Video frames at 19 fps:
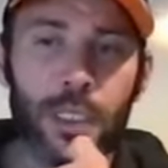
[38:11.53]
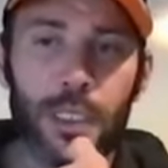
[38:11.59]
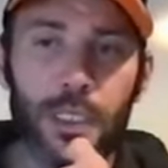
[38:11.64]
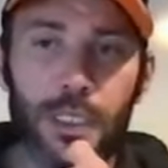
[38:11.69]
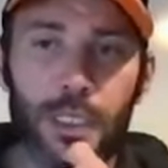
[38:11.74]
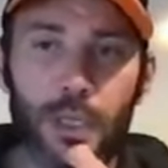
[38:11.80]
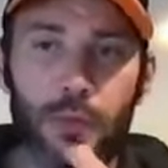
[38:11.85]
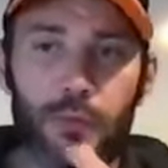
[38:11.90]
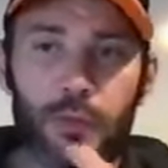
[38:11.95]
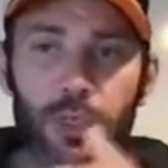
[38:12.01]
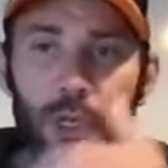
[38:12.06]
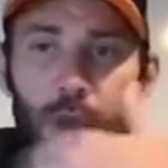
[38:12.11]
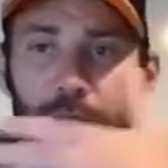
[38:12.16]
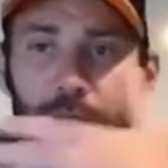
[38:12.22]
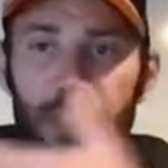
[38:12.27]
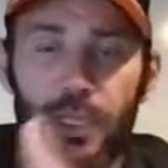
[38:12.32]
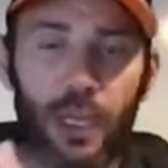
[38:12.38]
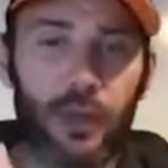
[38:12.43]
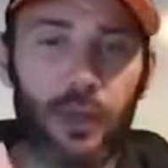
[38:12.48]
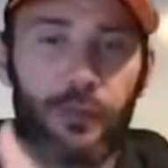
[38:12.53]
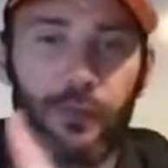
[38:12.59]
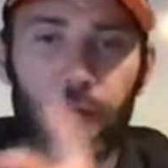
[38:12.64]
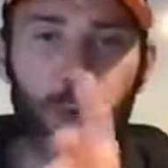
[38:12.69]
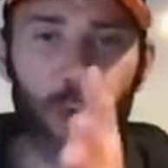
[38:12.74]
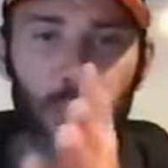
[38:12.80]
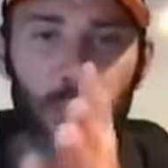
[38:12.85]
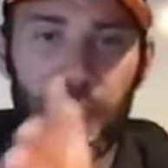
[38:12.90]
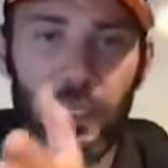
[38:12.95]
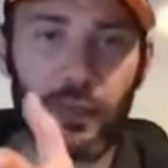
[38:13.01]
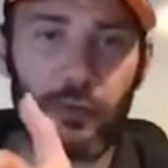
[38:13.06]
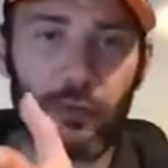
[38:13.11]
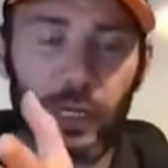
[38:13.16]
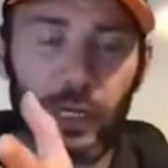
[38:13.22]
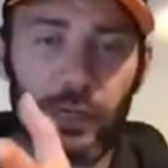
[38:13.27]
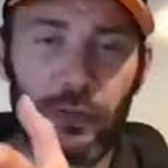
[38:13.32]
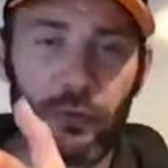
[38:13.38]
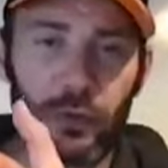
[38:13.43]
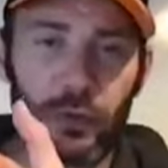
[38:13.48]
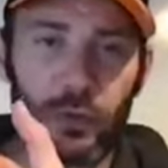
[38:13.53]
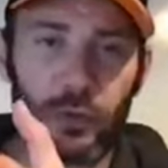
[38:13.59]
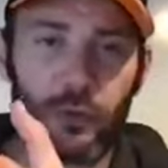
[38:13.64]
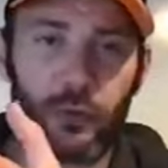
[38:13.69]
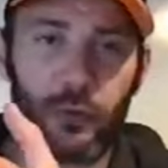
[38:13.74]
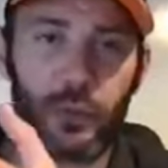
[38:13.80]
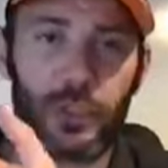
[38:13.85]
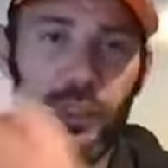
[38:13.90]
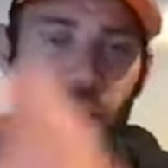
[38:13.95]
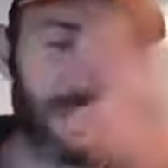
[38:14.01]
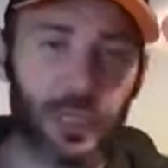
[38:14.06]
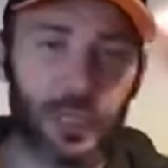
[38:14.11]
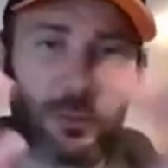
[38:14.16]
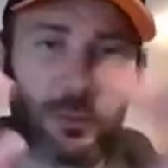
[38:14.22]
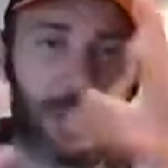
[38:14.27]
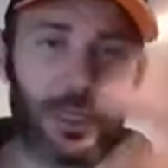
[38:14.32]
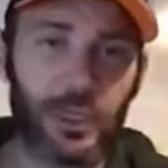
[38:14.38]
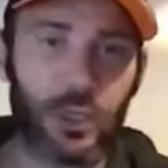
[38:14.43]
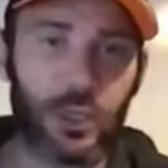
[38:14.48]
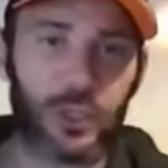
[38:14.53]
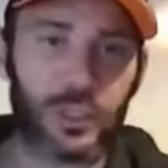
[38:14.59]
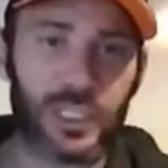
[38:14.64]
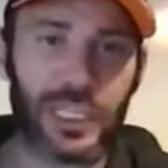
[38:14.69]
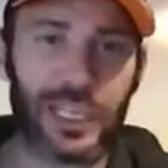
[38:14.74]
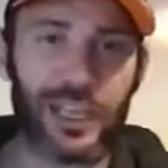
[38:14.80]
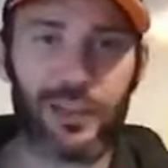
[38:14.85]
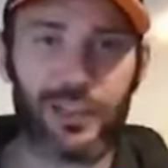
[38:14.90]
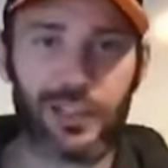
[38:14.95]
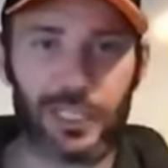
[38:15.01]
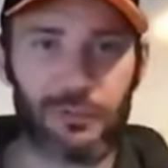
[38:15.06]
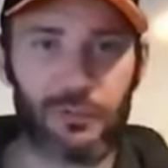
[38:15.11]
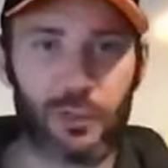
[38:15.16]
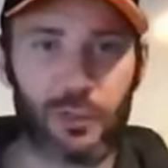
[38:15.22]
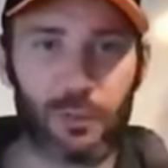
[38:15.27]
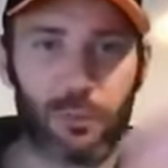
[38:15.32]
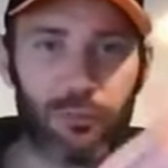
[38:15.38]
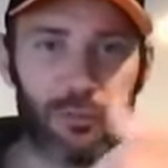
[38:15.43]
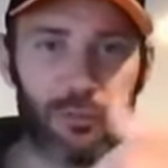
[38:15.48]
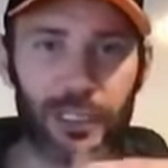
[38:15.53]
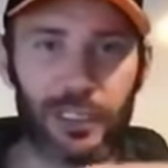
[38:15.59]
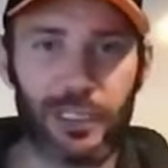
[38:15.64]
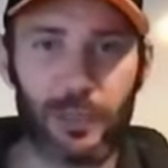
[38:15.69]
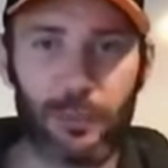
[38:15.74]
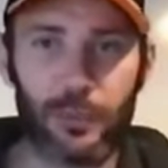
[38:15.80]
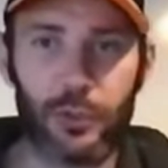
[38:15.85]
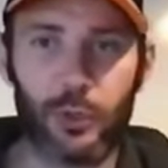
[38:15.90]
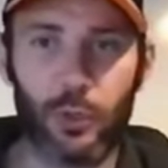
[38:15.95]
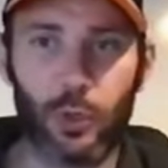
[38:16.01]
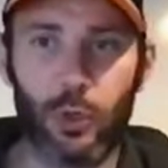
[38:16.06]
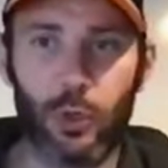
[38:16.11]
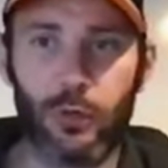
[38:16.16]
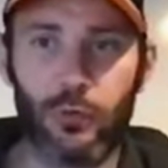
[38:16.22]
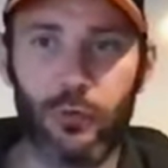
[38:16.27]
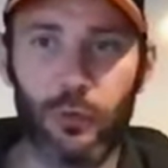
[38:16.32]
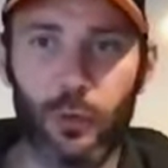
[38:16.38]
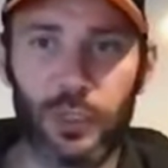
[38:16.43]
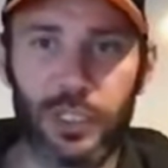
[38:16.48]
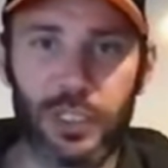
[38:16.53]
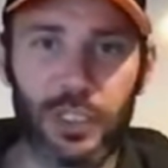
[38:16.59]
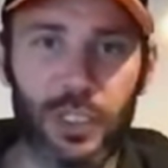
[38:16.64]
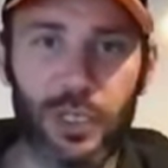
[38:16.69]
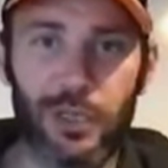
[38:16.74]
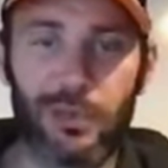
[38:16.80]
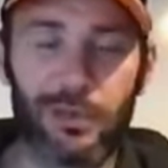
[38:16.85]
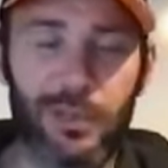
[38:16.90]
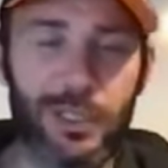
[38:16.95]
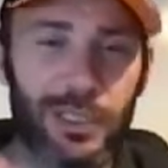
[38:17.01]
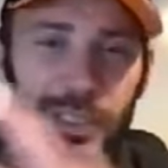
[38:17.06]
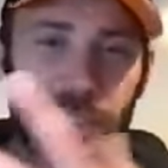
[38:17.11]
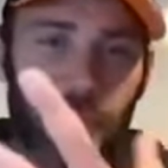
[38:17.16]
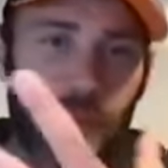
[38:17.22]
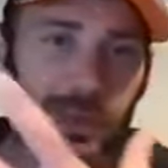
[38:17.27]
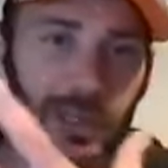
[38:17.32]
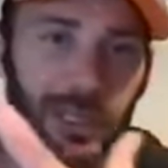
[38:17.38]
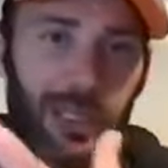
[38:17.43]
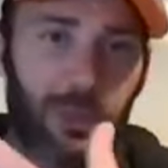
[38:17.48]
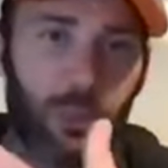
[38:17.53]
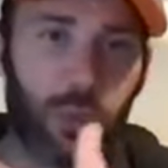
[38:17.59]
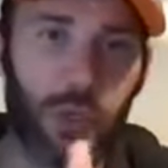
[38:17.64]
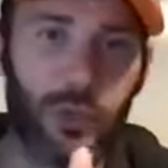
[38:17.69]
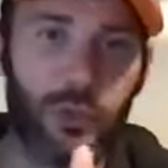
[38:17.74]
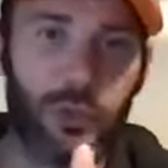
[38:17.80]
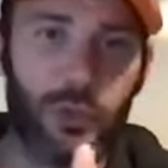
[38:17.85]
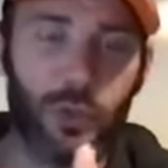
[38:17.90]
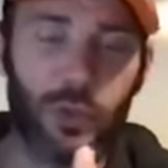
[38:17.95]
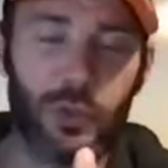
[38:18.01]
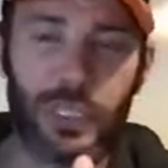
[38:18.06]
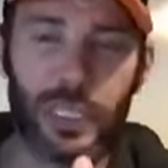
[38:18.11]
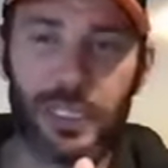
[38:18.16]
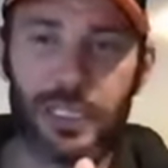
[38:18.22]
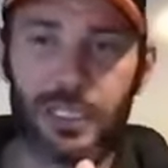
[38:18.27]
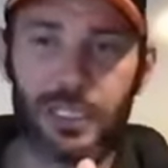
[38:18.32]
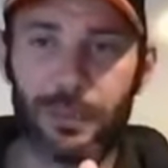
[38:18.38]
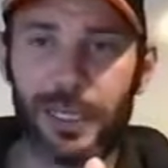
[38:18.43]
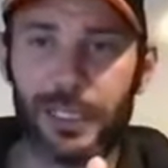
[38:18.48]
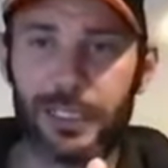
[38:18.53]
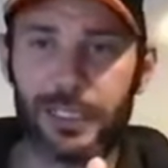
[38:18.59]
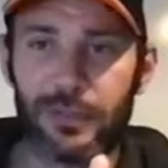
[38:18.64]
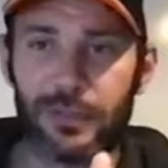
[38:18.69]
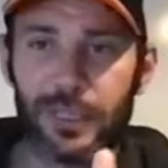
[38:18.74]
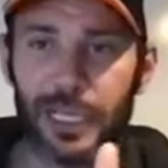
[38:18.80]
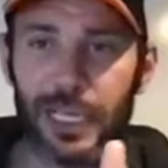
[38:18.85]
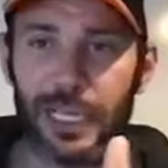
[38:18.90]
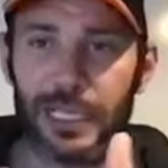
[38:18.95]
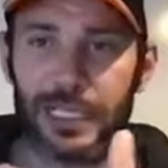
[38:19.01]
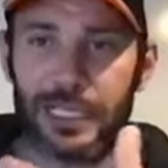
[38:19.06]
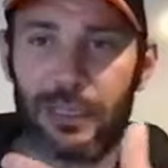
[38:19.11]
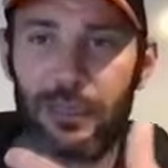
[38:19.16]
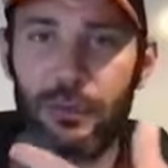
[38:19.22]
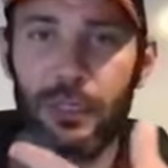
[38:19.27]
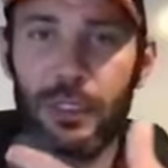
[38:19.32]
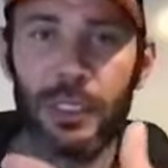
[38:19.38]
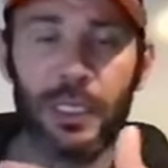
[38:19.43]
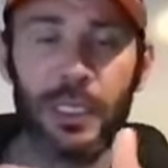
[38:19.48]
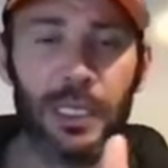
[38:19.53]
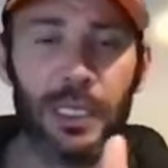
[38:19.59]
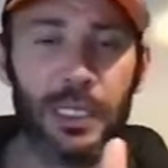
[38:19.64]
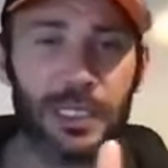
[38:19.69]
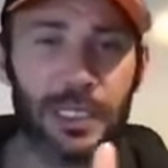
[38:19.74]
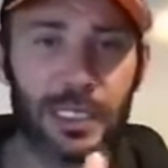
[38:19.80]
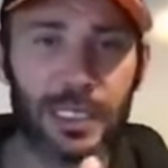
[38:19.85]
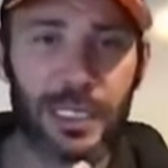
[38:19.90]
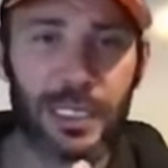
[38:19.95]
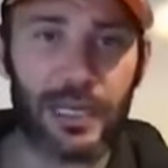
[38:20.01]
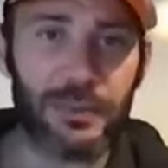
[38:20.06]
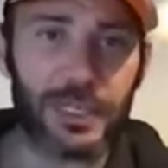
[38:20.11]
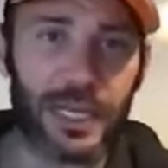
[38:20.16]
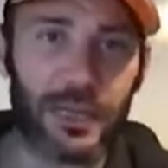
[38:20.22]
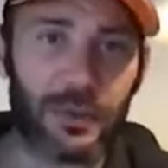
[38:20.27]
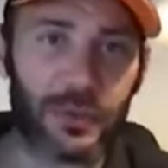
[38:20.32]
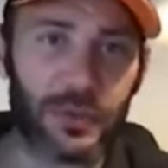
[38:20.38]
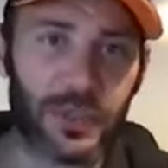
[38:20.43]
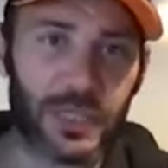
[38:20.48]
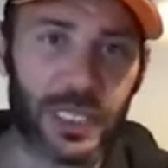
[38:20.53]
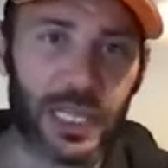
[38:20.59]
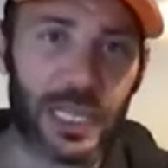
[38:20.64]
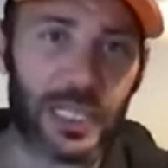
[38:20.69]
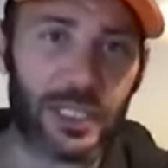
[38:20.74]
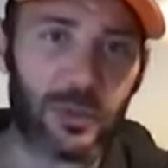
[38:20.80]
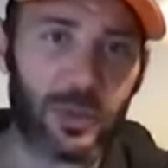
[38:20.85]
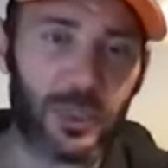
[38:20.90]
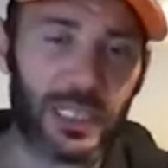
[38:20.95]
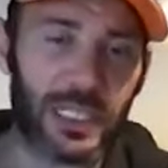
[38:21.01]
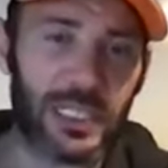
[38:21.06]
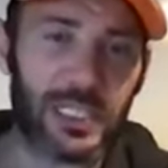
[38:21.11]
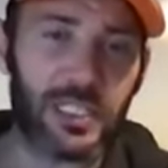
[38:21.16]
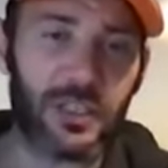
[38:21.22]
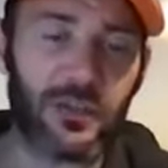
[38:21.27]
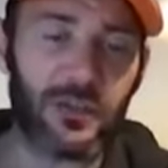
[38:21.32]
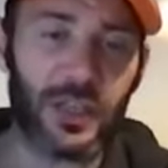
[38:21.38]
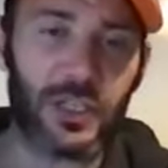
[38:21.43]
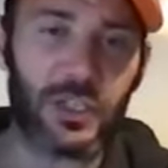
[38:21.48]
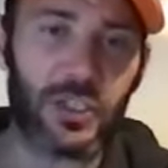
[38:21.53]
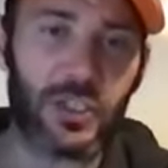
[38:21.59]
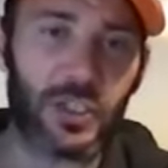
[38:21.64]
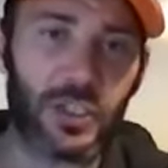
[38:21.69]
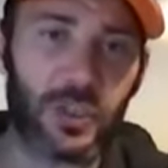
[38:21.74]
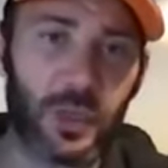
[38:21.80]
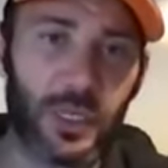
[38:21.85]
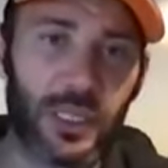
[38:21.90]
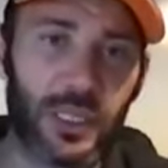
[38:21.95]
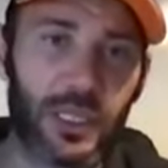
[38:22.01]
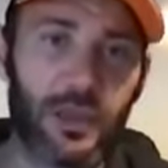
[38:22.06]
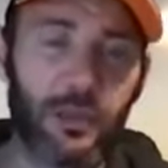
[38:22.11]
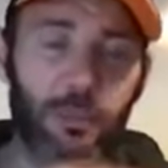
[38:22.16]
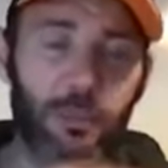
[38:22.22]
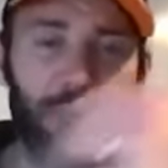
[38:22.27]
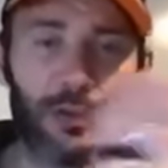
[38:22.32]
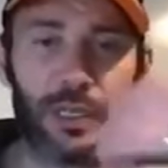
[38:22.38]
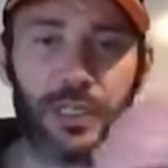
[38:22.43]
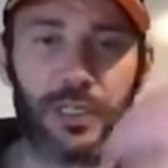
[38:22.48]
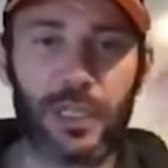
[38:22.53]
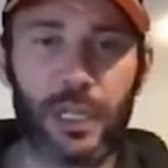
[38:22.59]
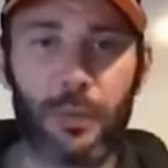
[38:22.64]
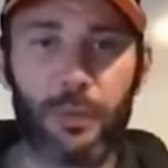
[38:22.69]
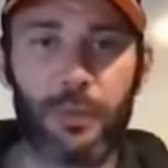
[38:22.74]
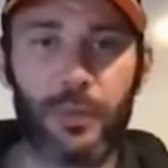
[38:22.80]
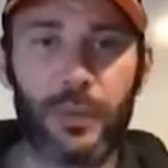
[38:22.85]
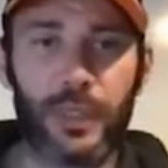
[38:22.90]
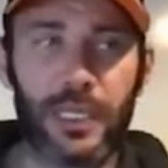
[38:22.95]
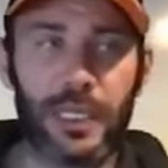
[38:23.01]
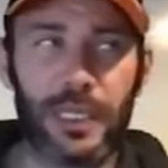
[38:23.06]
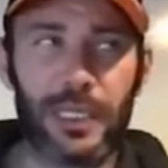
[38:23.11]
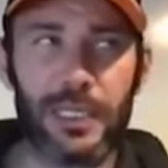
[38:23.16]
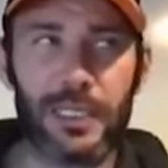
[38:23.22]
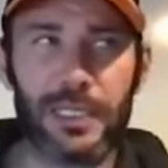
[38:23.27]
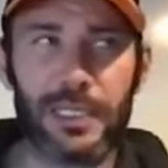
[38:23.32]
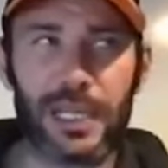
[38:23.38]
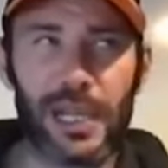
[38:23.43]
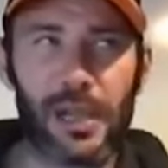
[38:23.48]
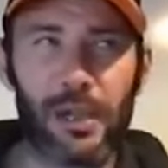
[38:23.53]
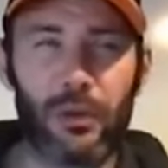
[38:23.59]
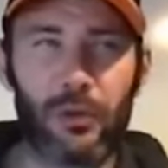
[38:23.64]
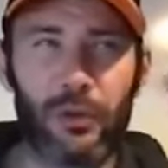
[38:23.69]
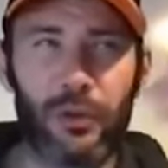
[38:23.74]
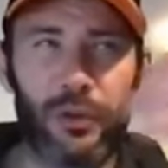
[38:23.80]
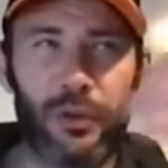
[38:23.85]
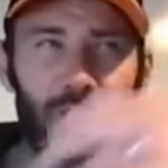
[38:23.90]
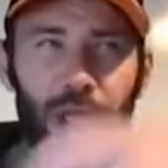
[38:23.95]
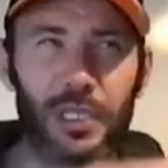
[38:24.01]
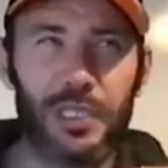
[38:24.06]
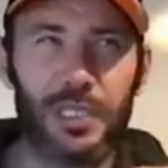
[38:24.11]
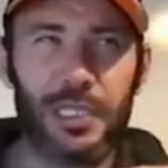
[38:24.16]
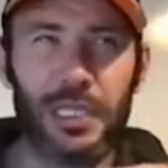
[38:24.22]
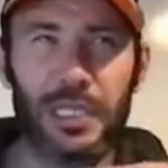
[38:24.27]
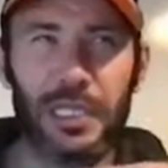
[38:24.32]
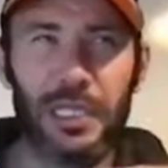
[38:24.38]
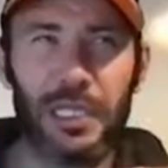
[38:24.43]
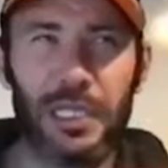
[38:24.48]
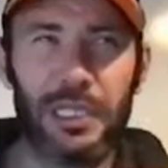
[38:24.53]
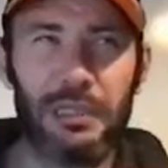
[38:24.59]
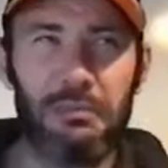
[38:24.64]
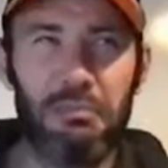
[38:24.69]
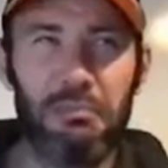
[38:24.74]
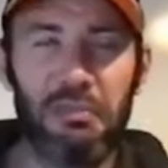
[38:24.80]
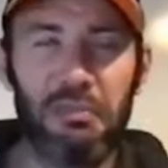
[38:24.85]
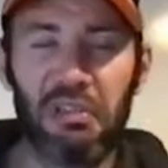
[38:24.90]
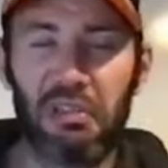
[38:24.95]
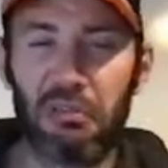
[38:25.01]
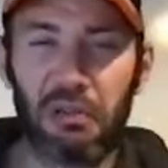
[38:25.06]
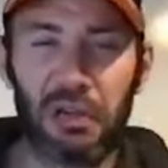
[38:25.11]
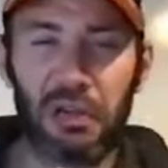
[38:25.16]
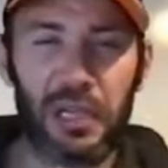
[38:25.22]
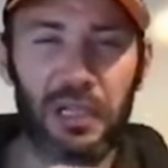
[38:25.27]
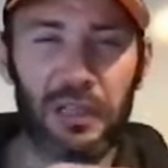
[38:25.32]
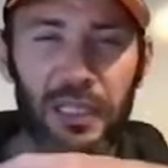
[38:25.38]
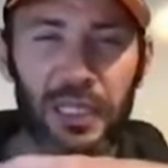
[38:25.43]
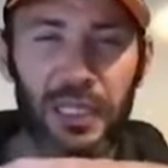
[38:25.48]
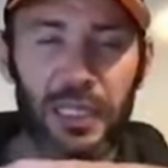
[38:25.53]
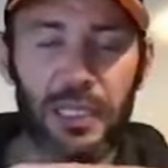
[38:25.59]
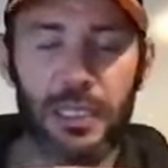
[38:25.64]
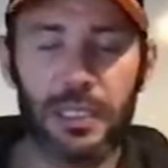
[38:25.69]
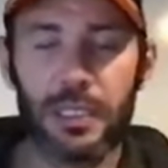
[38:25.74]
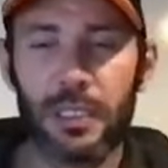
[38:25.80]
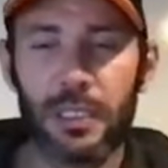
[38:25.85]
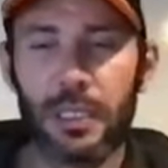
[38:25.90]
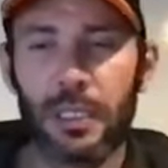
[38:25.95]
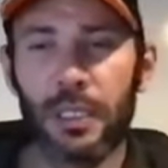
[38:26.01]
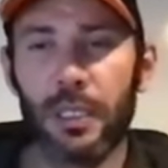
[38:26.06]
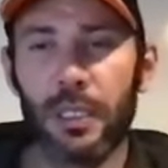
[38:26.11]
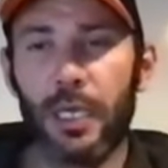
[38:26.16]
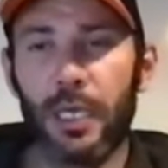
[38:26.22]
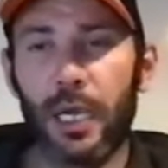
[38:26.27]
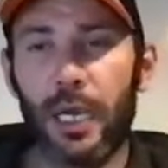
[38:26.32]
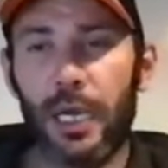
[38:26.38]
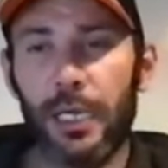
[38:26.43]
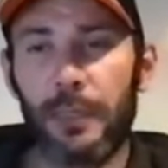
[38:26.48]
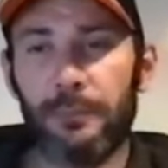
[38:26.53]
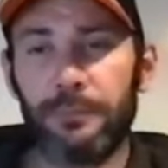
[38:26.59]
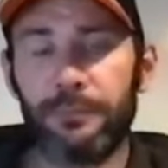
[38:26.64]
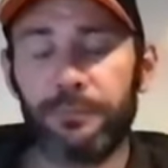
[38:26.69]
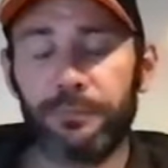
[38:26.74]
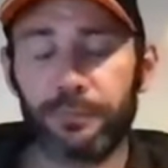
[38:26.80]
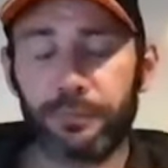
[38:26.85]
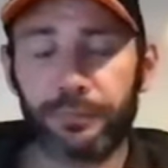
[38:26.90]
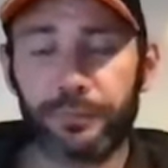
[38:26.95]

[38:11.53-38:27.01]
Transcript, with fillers: So if you go inside 43 through door 43, it's been knocked together. So they've just bricked up the door of 42 because they only need one door to get into the palliative care cell. It's the same downstairs with the intervention suite. They have bricked up the cell 33, I think it is. Um,